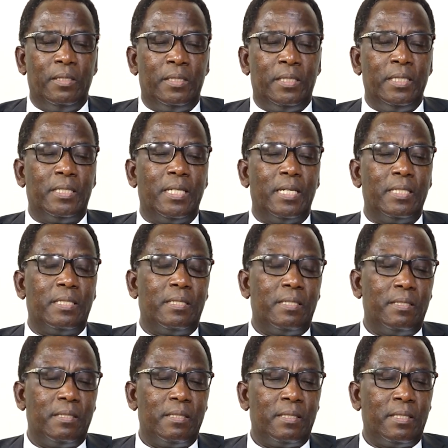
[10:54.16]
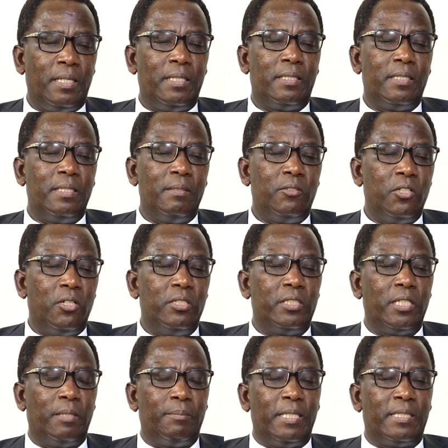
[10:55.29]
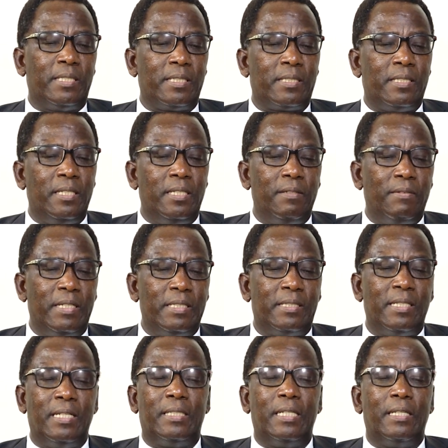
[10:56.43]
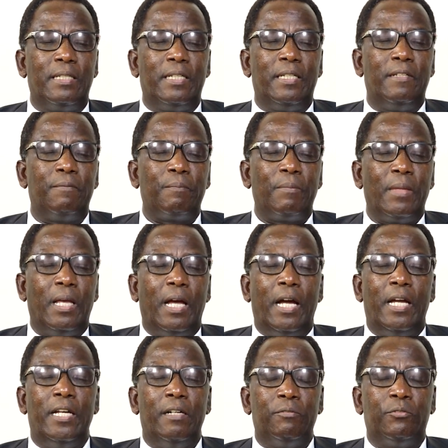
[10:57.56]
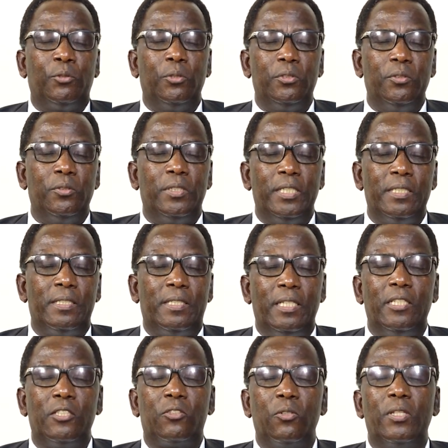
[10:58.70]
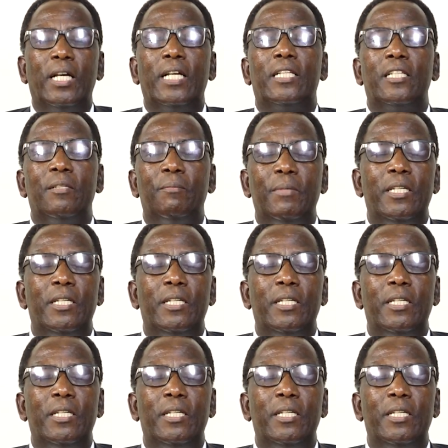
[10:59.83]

Jesus says in John chapter 16, verse 33, I have told you these things so that in